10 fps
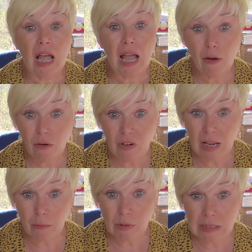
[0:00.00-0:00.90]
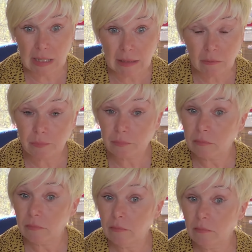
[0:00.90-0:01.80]
Our flight was late,
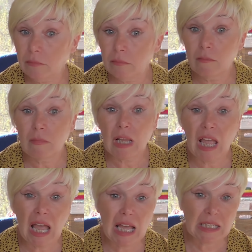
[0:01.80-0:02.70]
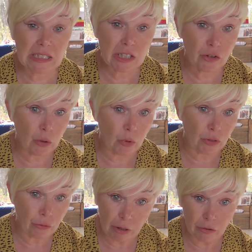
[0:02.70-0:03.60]
and there were
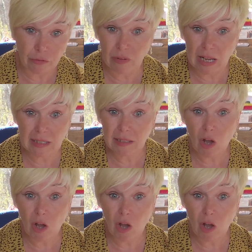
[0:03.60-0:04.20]
three other flights,